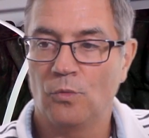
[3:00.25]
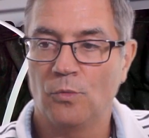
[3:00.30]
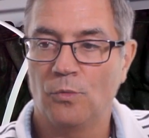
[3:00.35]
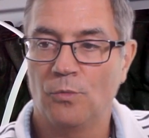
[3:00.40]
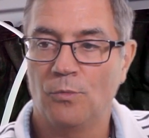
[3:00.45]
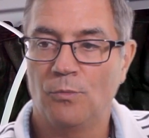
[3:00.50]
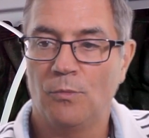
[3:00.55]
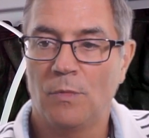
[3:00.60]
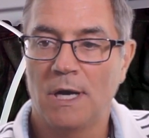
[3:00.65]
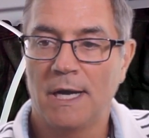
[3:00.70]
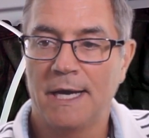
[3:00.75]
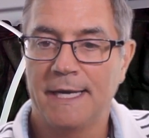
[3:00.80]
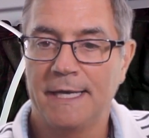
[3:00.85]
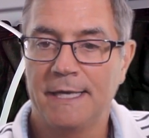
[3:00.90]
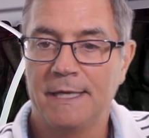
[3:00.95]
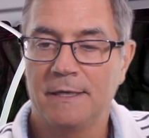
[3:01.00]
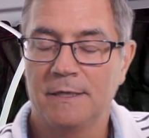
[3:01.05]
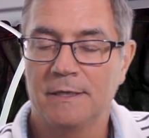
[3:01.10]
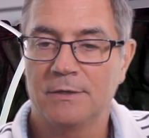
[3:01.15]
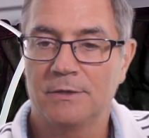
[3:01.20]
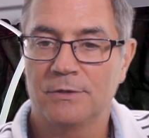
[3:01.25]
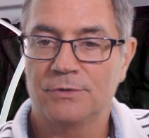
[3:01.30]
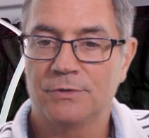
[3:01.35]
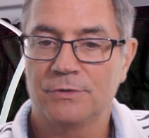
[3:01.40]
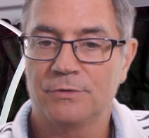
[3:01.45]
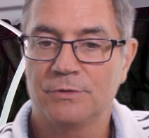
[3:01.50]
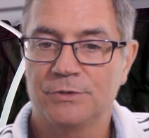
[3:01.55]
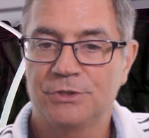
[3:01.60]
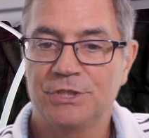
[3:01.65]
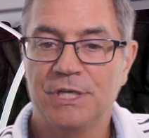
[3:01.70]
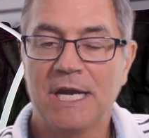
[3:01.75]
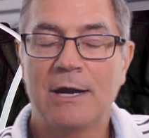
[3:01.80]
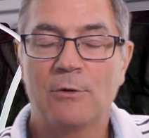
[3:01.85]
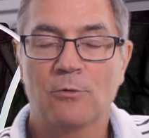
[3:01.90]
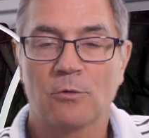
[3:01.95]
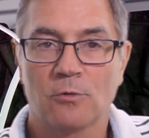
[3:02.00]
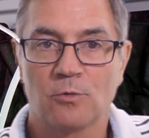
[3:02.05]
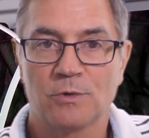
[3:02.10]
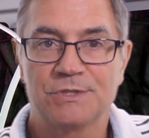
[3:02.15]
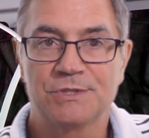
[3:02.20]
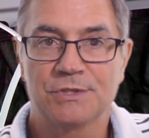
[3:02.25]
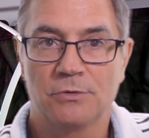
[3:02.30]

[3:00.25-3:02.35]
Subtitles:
My shower was